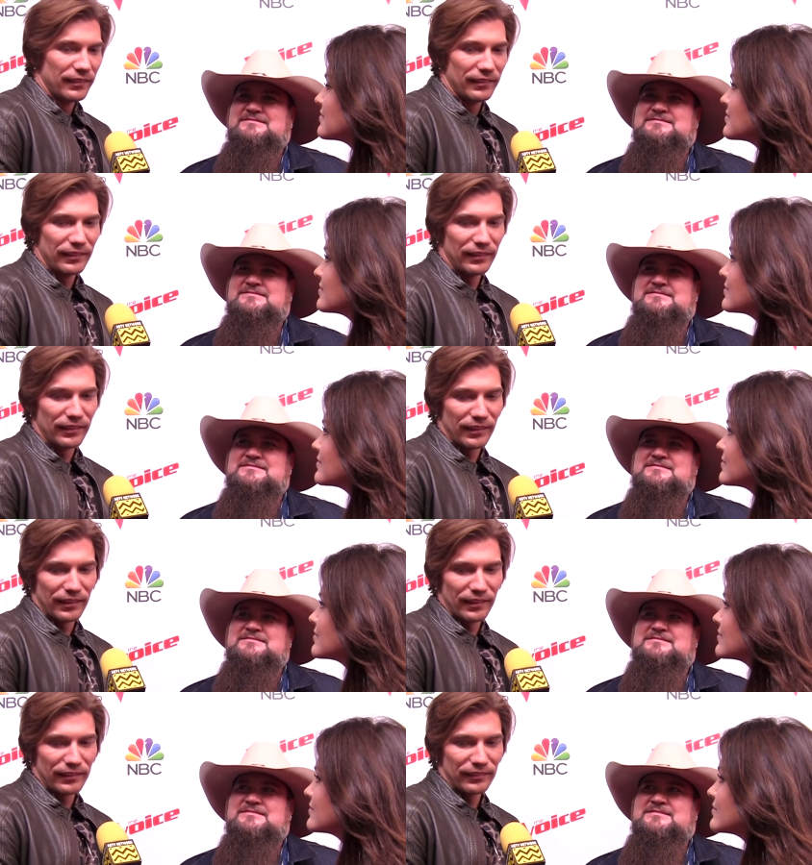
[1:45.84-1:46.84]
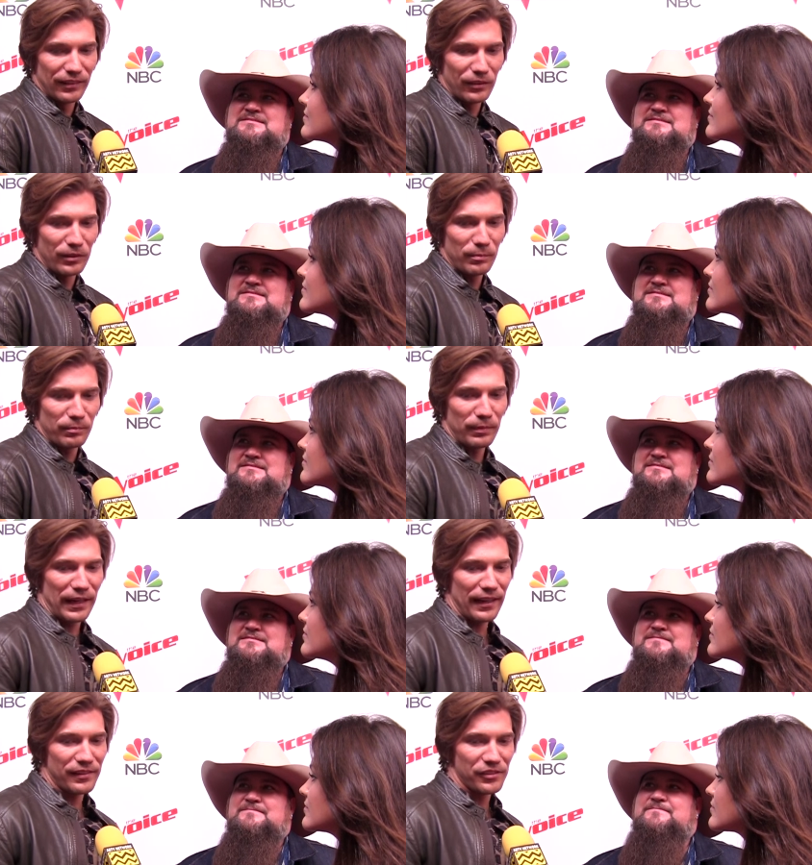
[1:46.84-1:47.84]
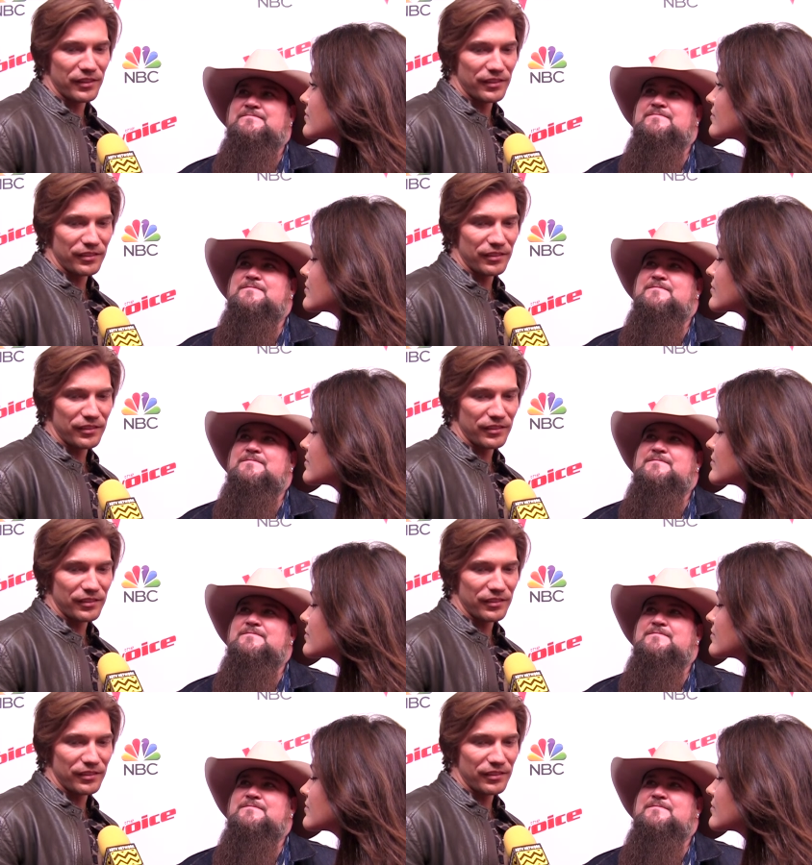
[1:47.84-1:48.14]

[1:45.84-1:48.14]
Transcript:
Speaker 1: the uh, all the behind the scenes